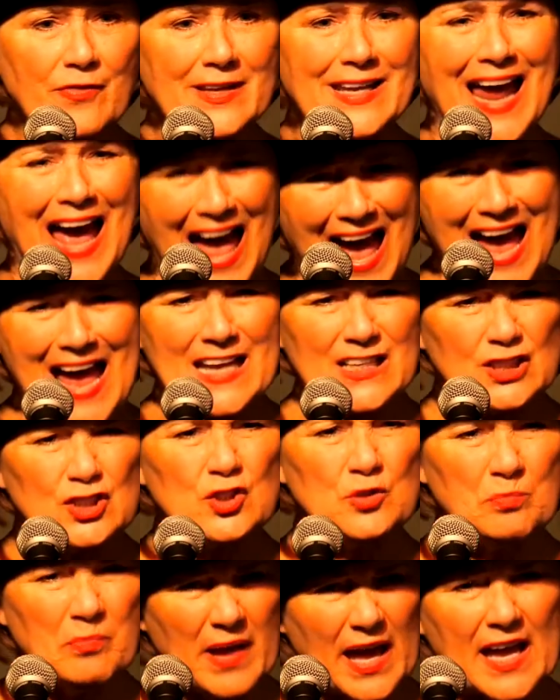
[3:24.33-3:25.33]
and I
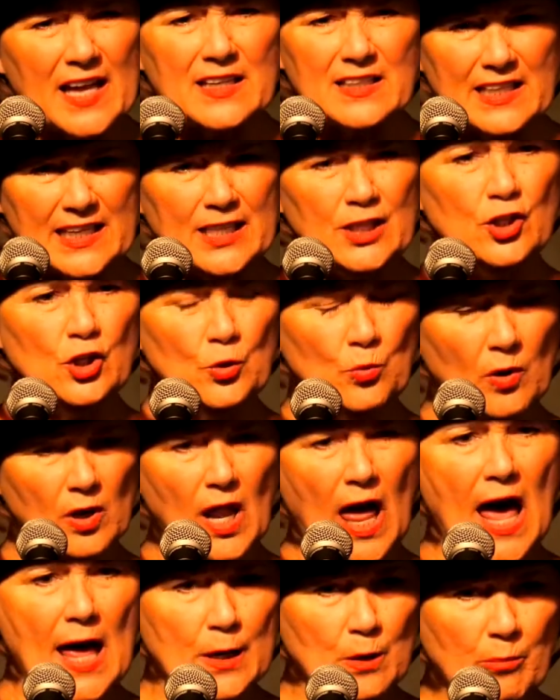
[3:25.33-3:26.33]
expect he knew a
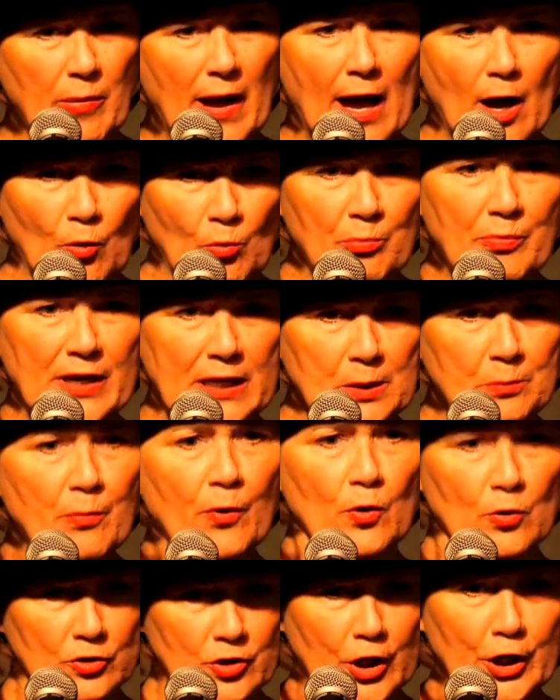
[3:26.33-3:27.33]
lot about
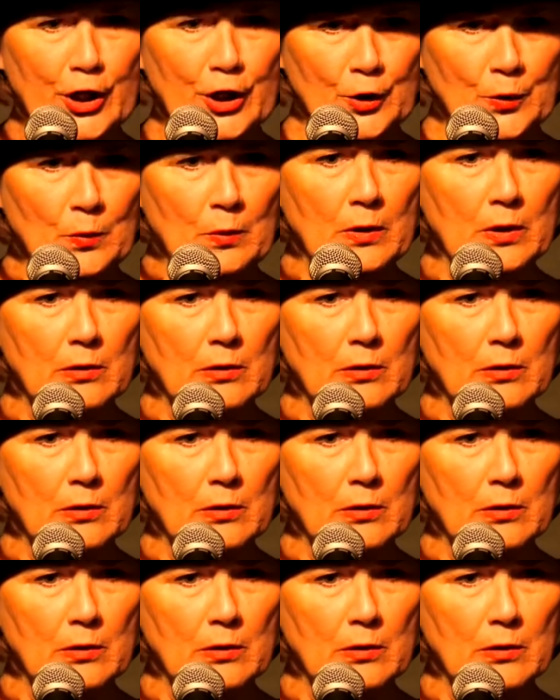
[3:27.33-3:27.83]
people, too.